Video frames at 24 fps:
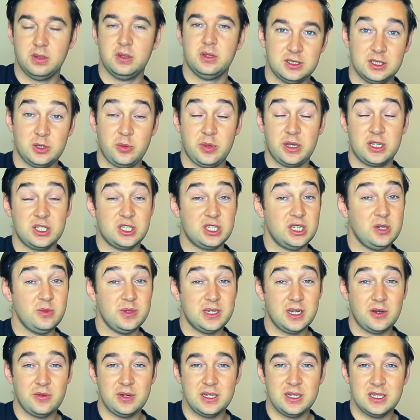So we can see we
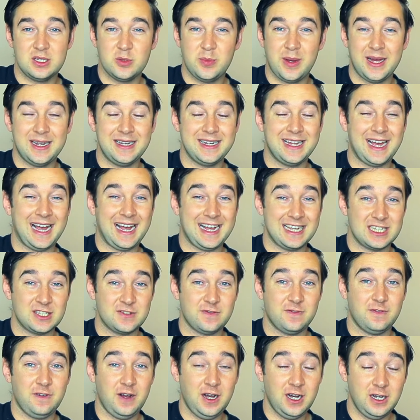don't need to bend as
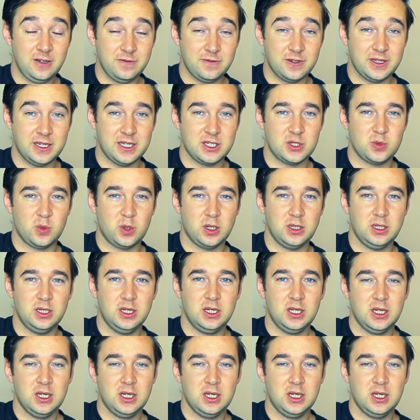far for this one,